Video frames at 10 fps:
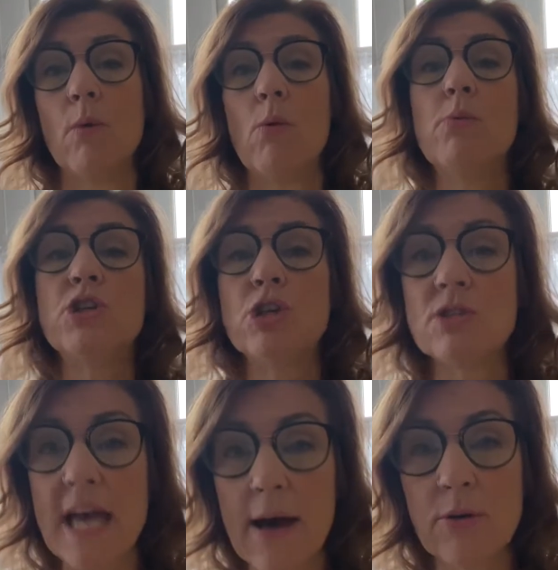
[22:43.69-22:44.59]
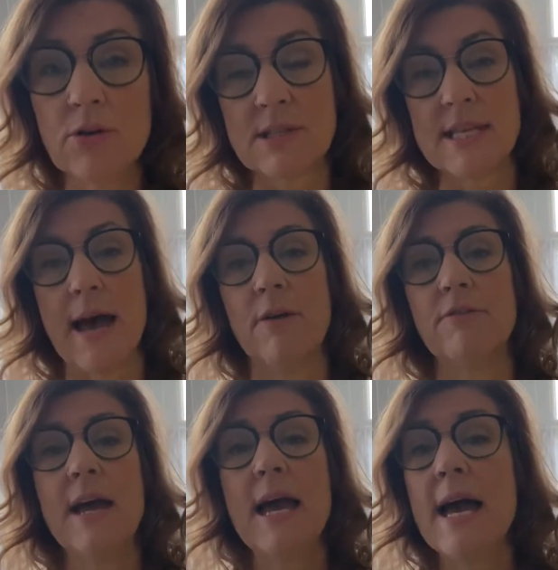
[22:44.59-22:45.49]
What would you tell
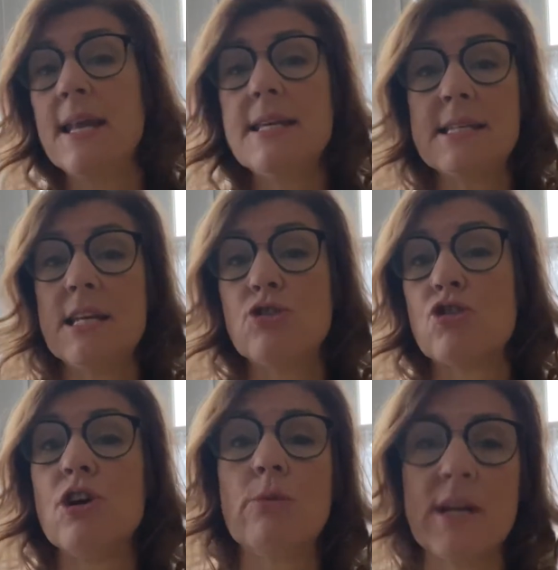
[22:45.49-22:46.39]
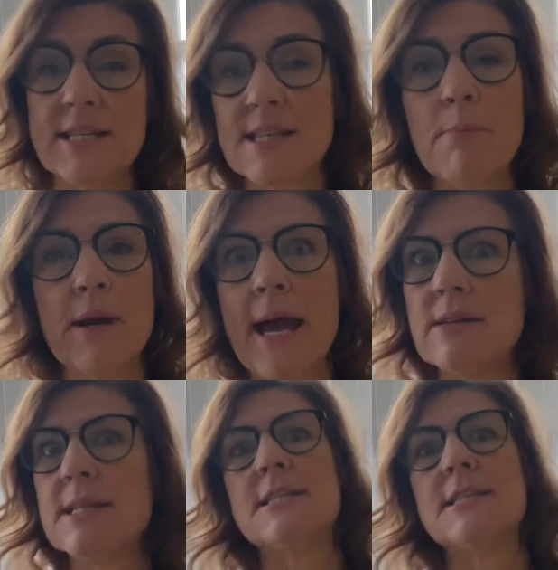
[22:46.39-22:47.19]
yourself? And isn't it true when it's someone else,